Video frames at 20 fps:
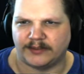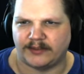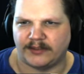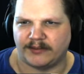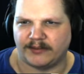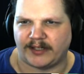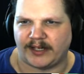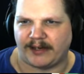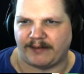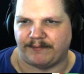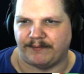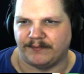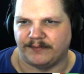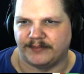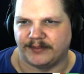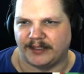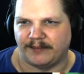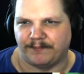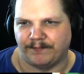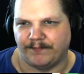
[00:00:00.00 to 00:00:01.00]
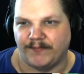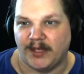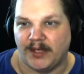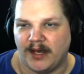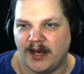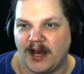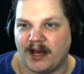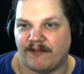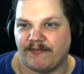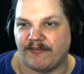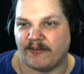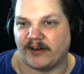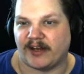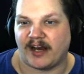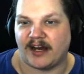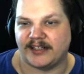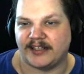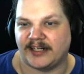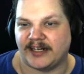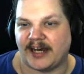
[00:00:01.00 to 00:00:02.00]
Okay. I
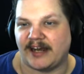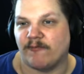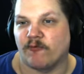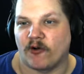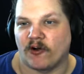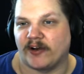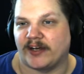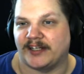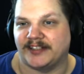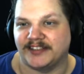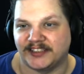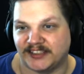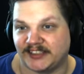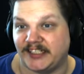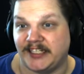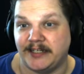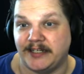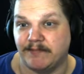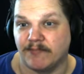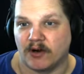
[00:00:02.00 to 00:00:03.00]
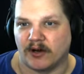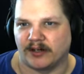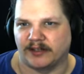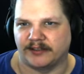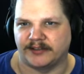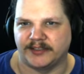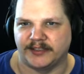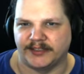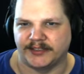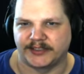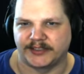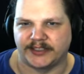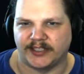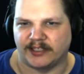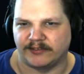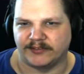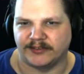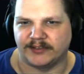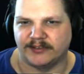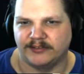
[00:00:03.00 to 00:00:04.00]
forgot that I work at Z-Mart
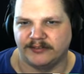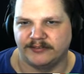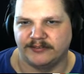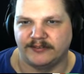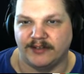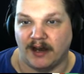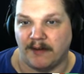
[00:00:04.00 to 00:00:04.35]
discount.